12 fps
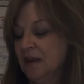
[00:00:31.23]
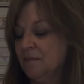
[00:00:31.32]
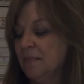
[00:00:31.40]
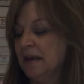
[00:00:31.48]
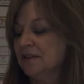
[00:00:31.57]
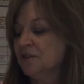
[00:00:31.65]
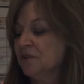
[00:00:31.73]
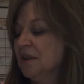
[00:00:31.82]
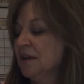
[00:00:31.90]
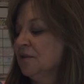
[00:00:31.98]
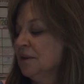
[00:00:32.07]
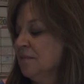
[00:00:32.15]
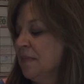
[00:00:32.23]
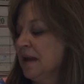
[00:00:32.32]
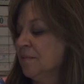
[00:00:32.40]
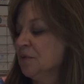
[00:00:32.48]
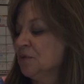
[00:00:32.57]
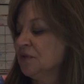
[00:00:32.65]
Bats are the only
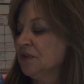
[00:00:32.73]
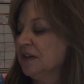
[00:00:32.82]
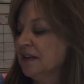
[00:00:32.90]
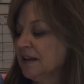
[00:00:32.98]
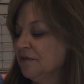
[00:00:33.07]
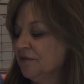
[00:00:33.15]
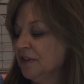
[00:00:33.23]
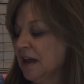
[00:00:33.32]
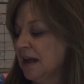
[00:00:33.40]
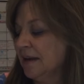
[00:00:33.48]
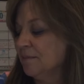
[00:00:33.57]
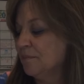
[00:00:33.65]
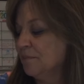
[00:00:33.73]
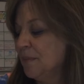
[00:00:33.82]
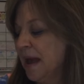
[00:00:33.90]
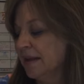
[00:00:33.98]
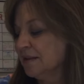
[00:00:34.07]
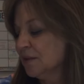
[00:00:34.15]
mammals that can fly.
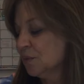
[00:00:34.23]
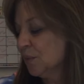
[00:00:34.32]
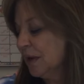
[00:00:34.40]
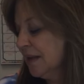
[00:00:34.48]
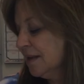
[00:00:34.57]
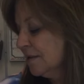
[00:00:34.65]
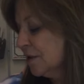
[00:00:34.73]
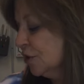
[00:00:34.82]
Bats' wings